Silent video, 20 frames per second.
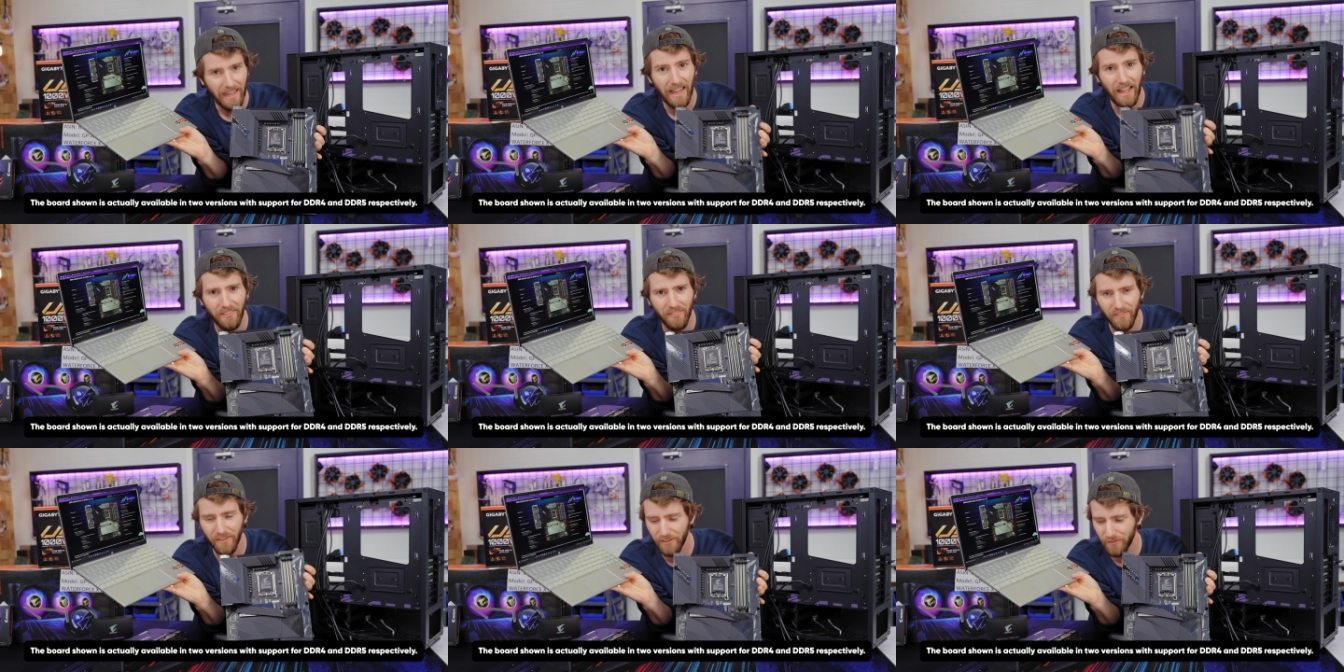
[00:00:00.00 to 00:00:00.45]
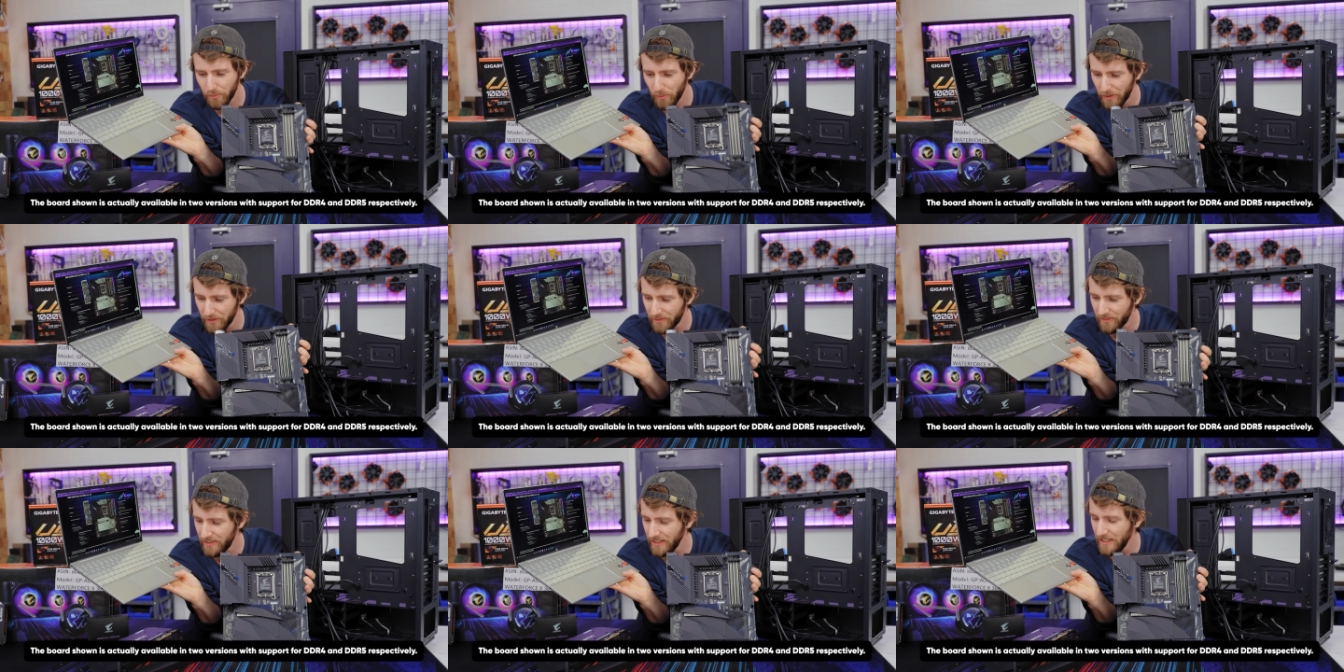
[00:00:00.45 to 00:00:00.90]
and this
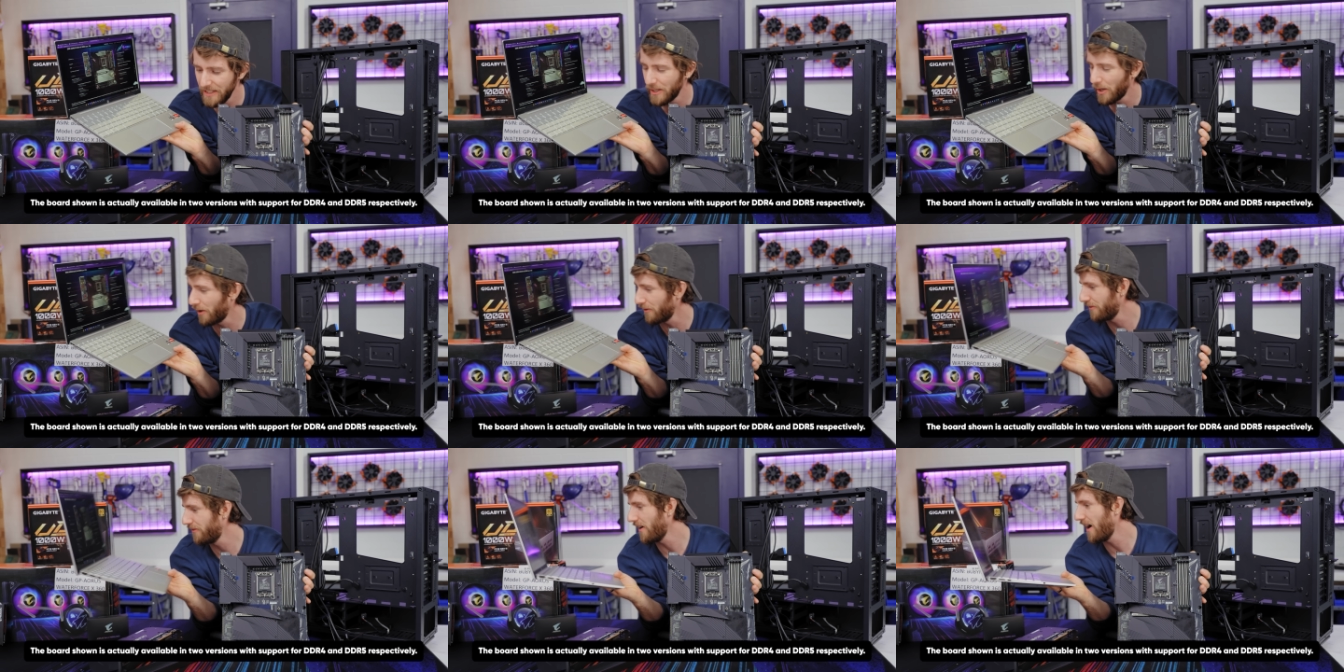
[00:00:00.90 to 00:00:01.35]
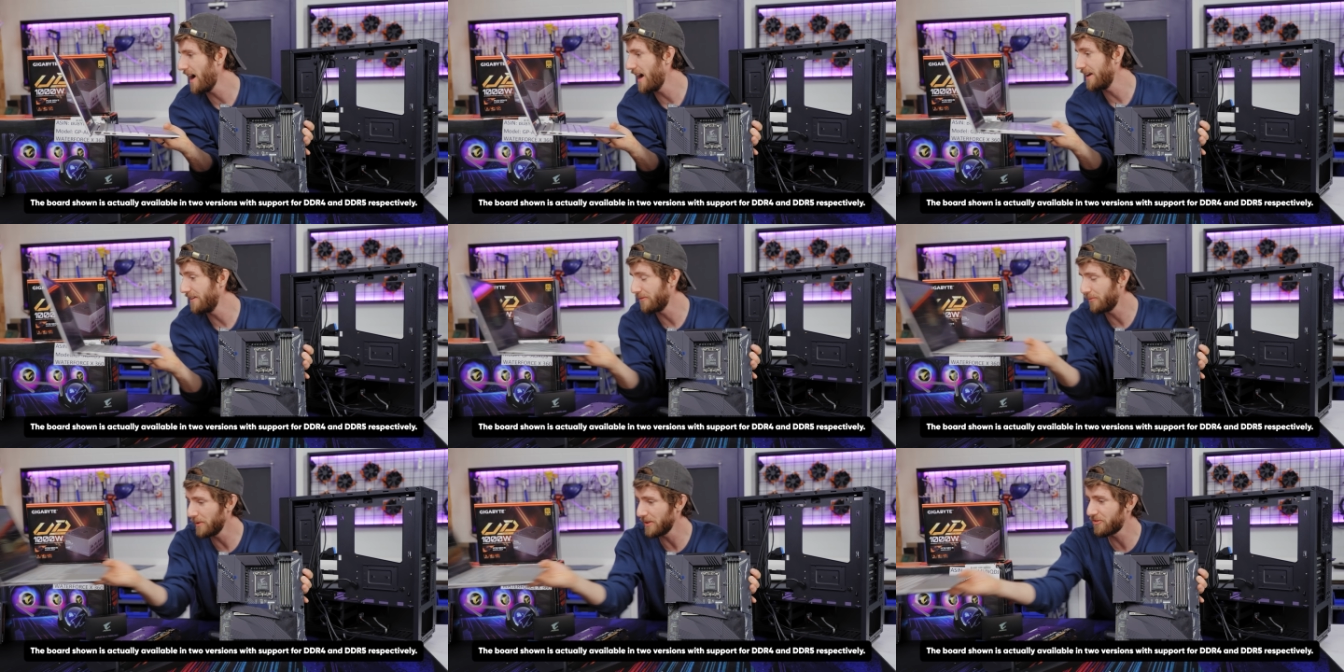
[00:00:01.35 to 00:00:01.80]
one's
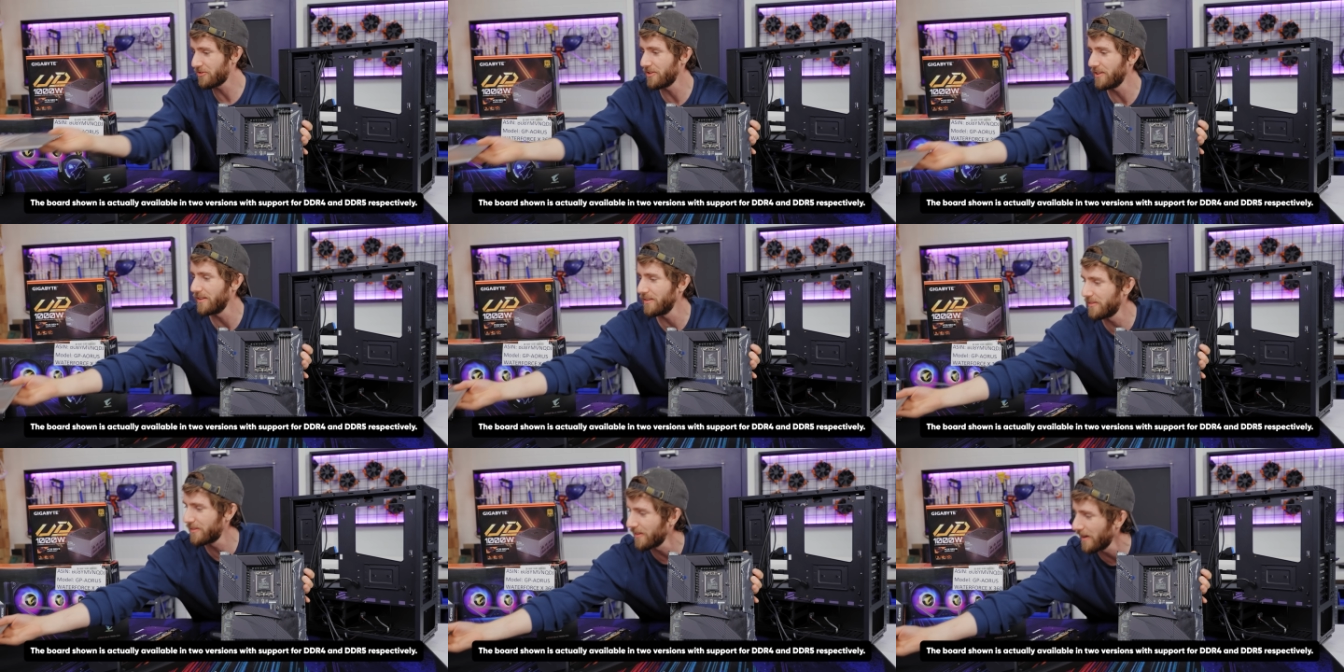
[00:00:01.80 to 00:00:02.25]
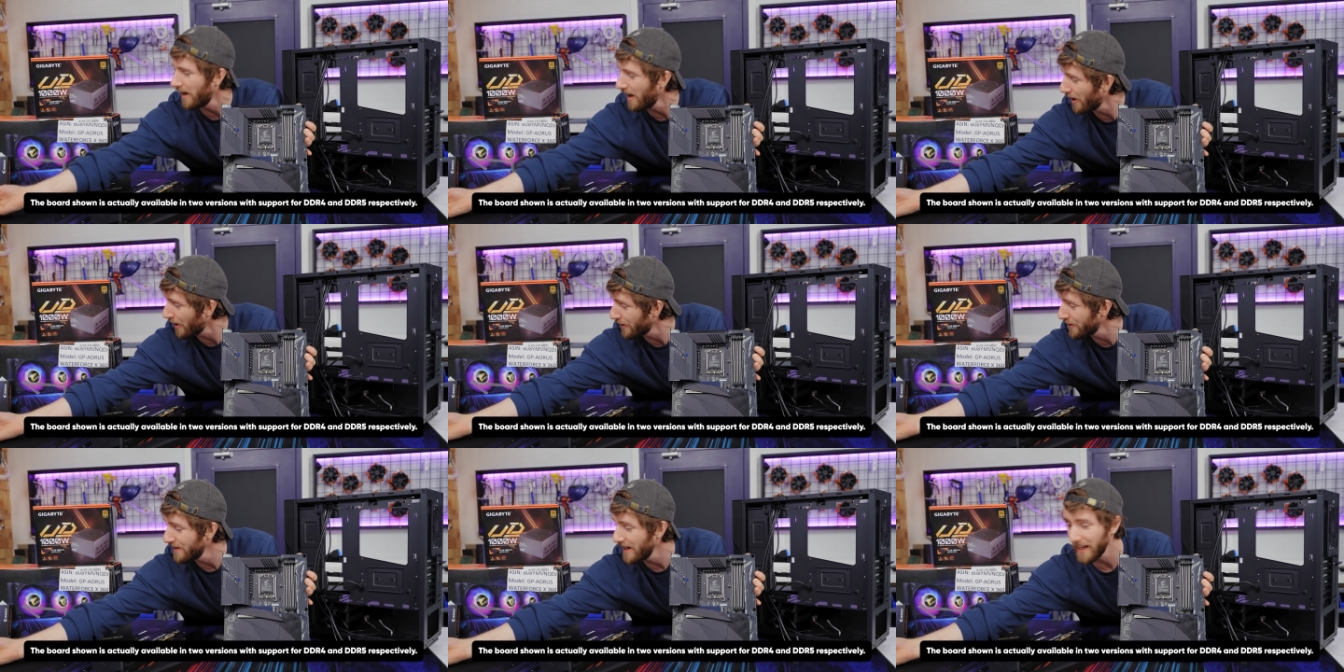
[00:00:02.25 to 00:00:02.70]
DDR5, which is
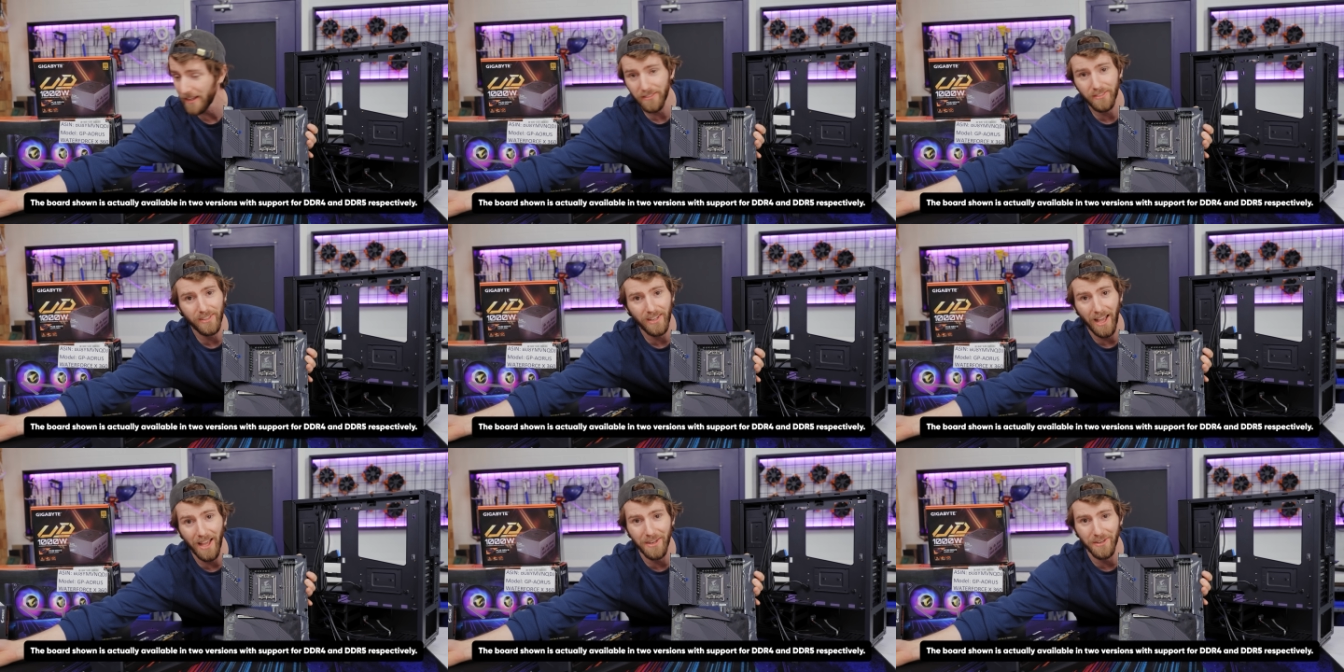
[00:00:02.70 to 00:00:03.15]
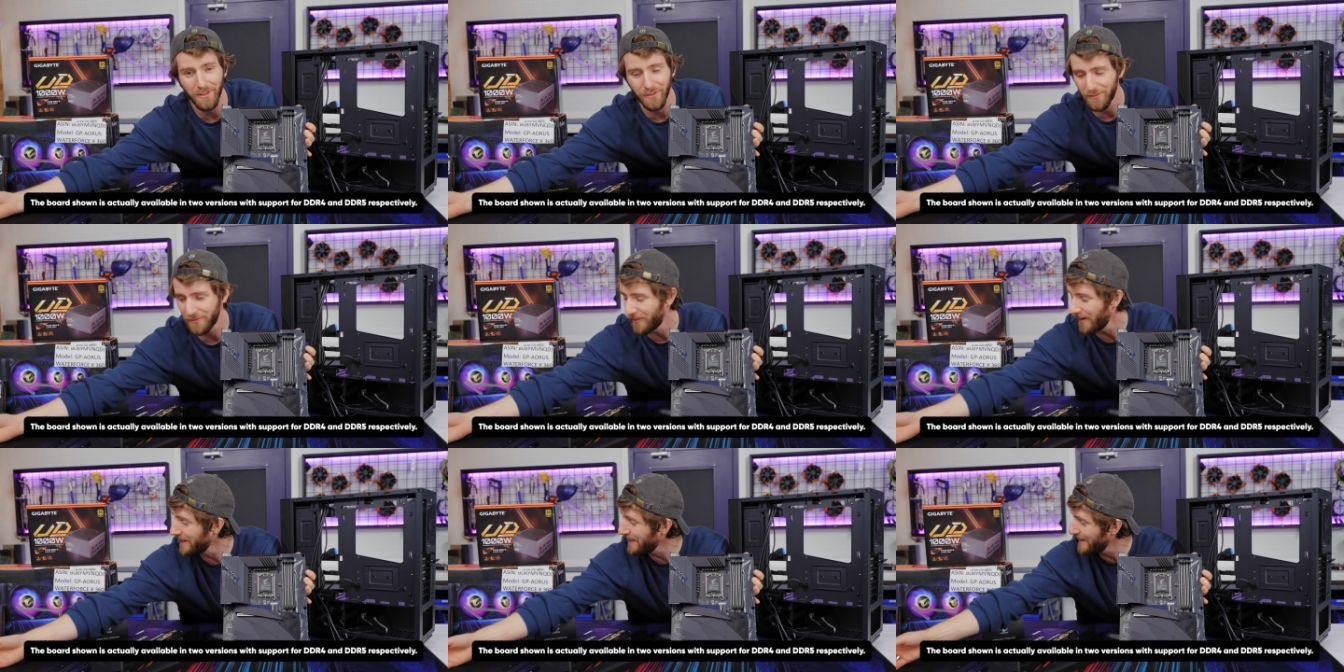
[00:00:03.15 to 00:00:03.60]
our next kind of
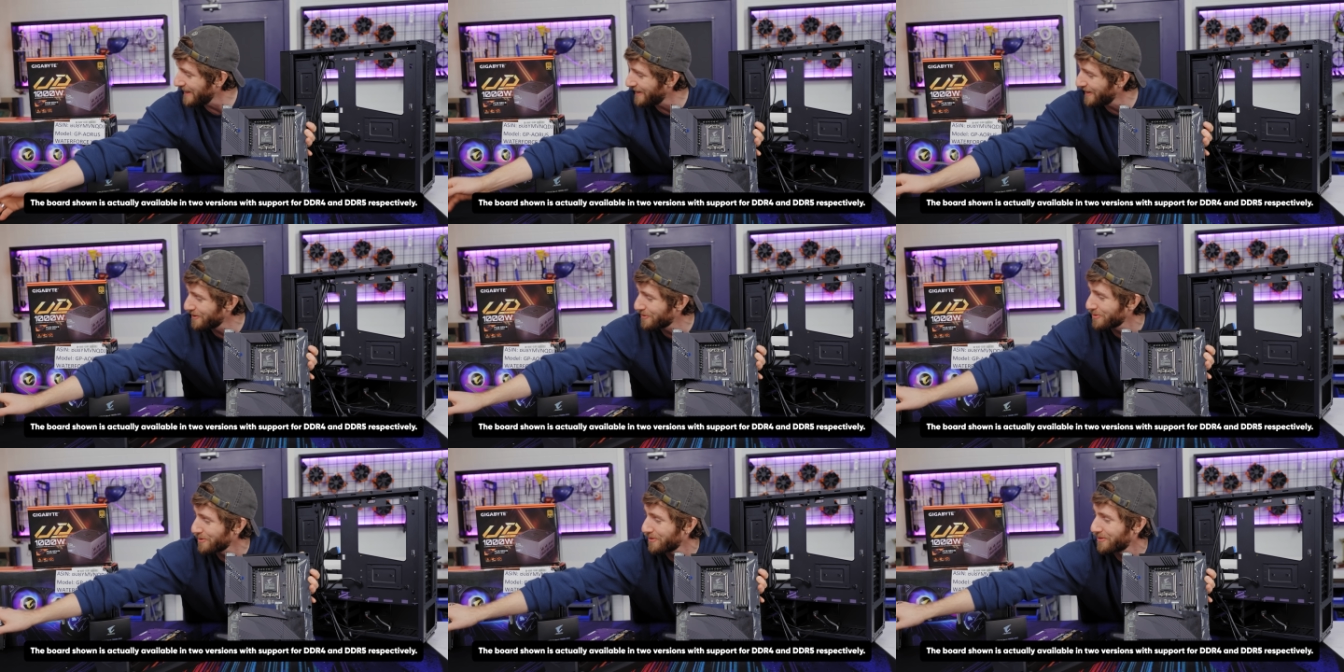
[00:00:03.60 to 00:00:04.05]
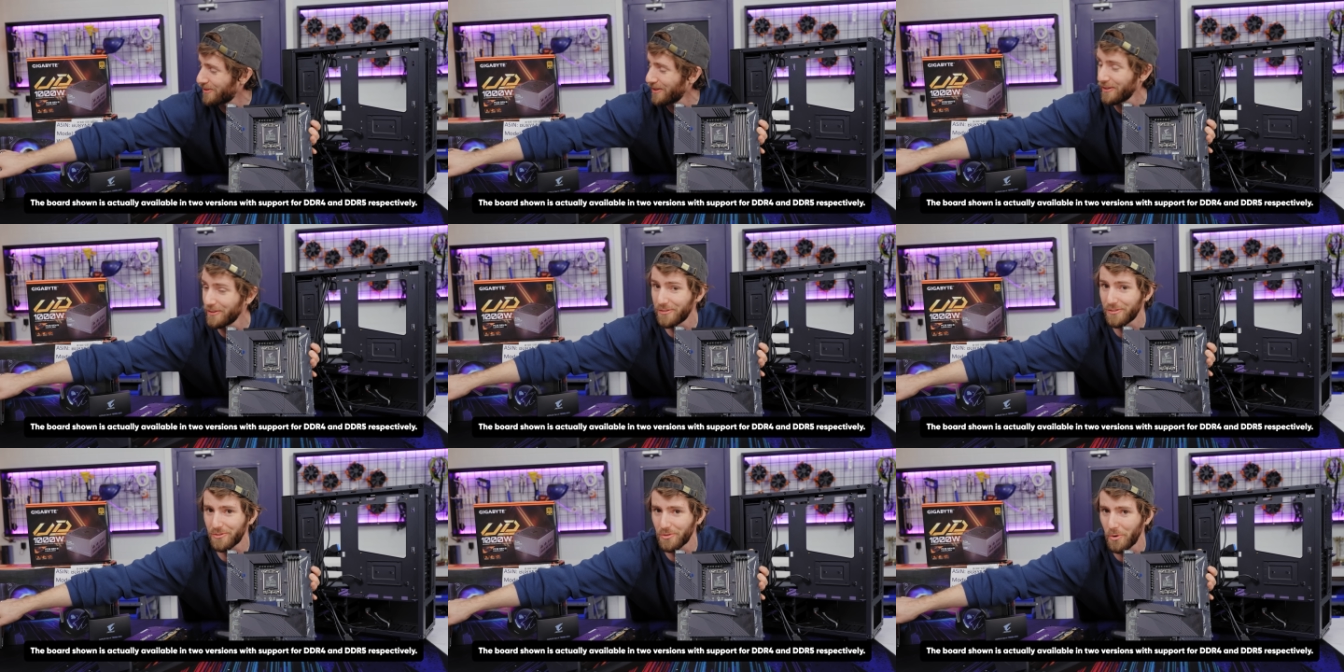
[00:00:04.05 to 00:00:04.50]
funny and
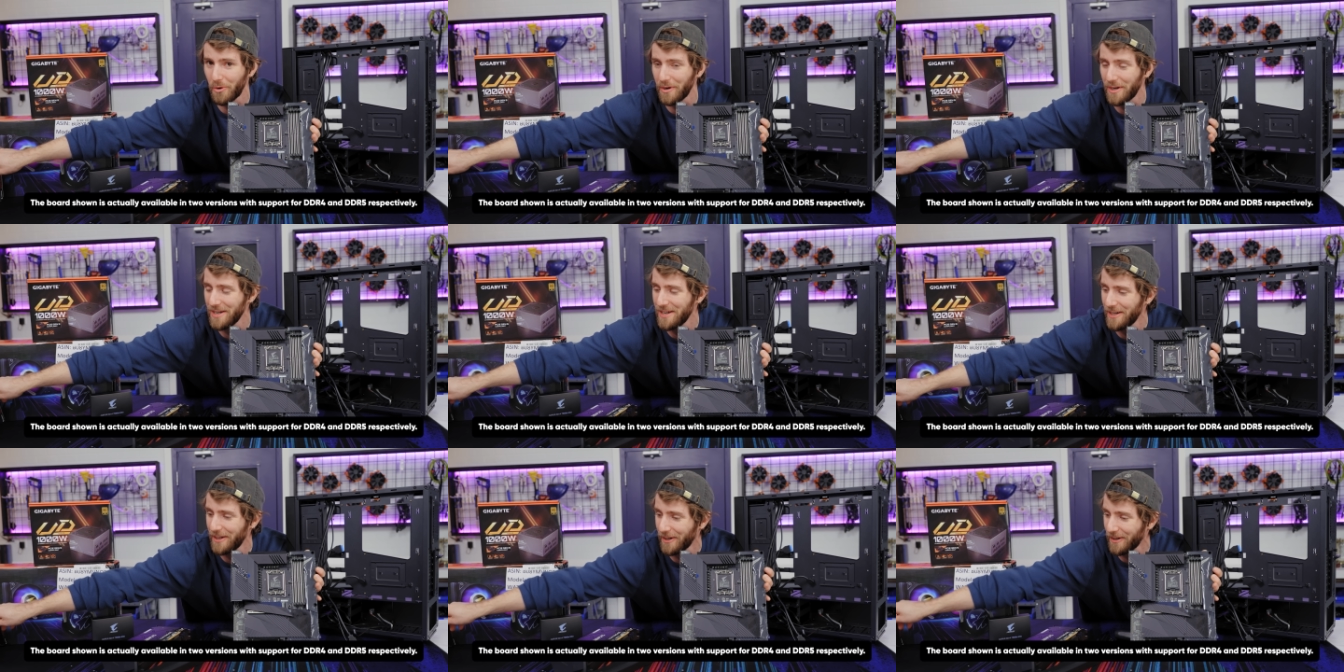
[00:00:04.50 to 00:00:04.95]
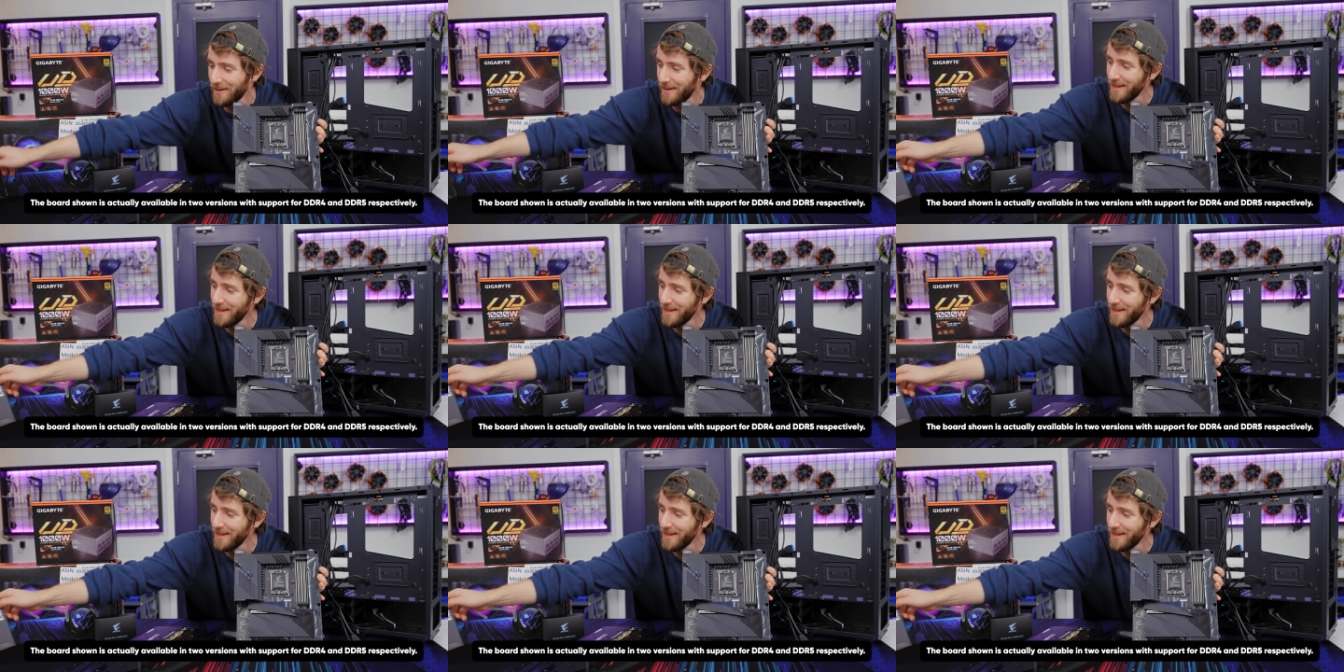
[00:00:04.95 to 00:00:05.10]
interesting story here.